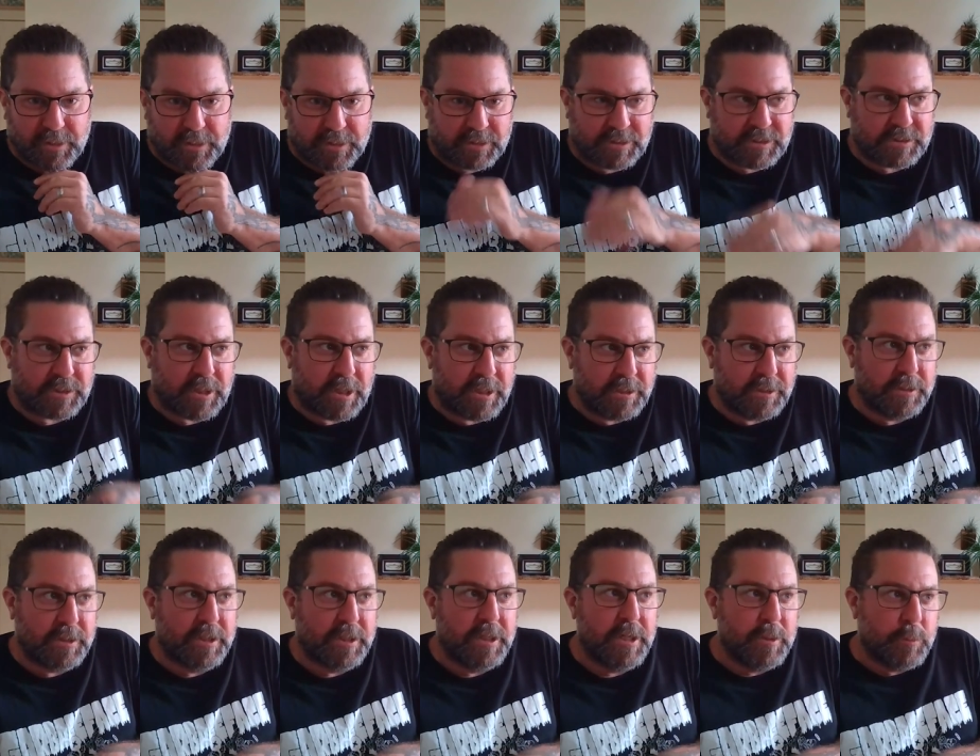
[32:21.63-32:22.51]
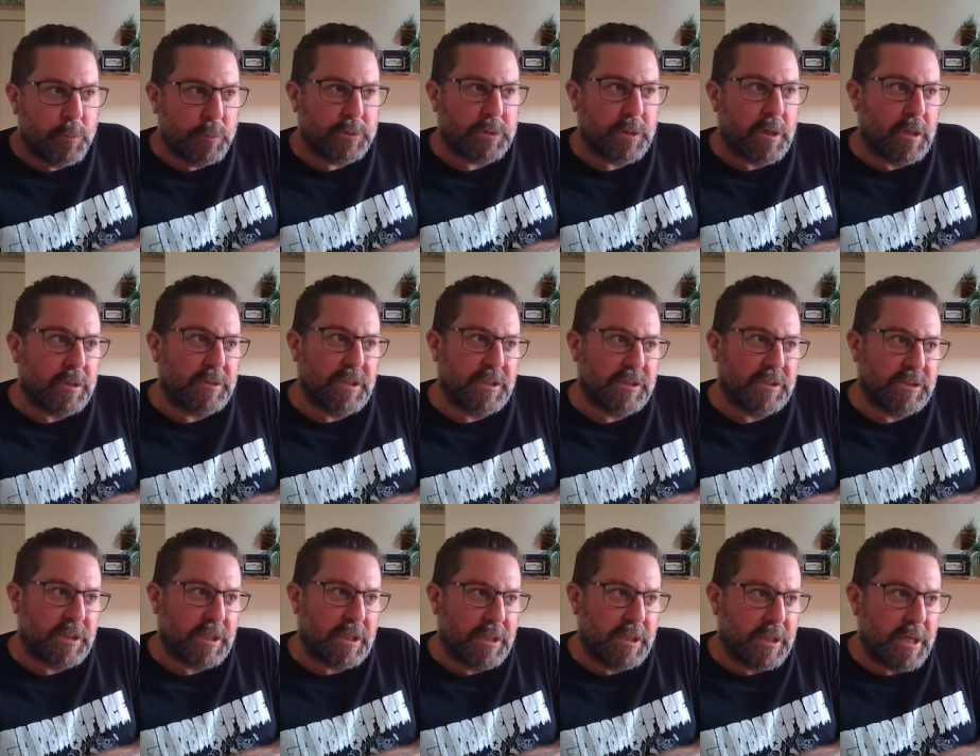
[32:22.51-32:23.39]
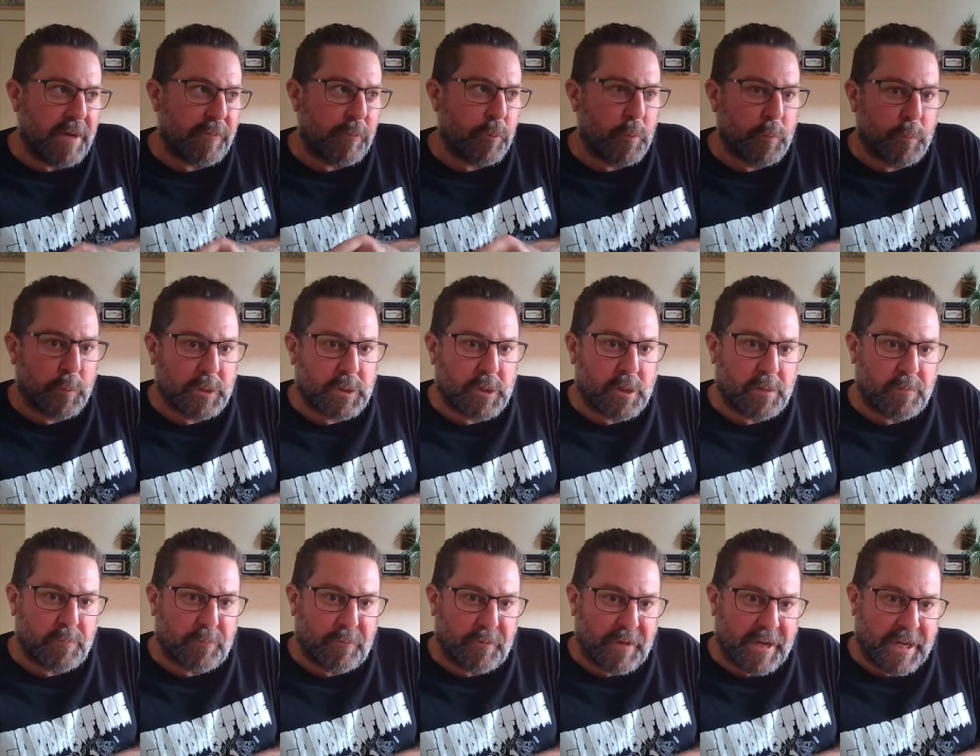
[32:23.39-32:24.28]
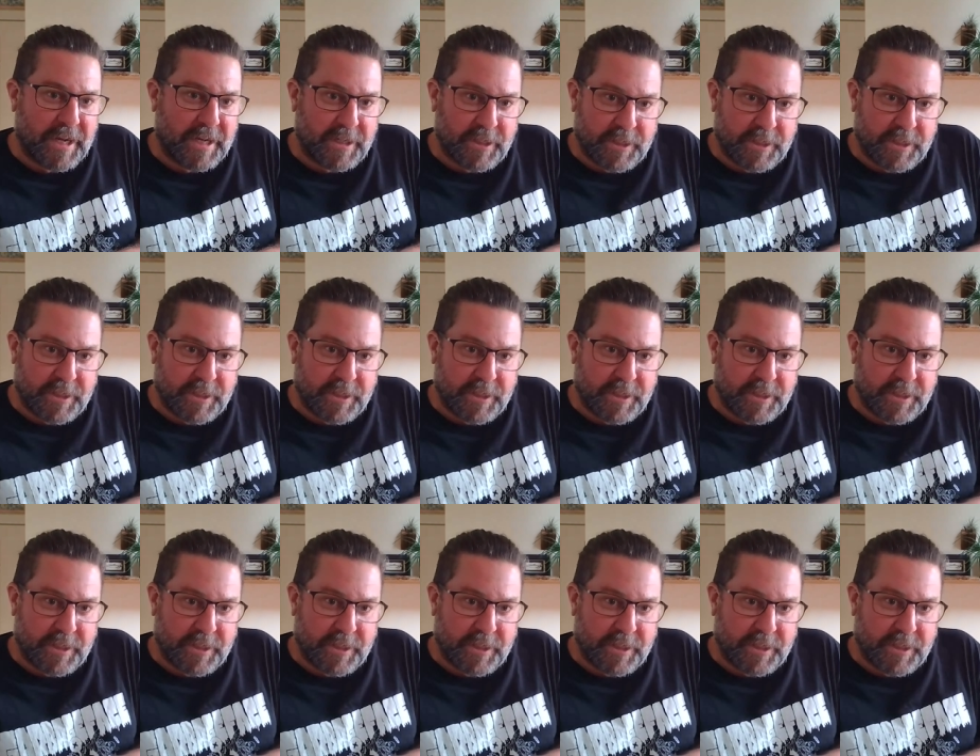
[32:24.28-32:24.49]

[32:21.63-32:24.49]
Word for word: the son was autistic and everyone would call him Van,